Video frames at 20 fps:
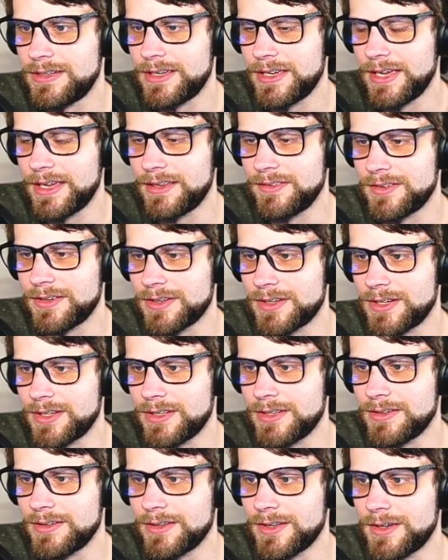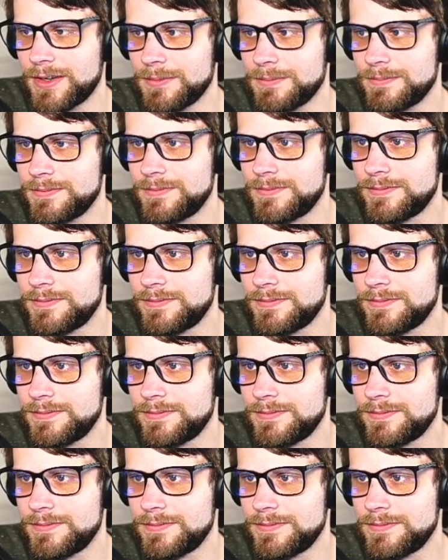And they're gonna heal up.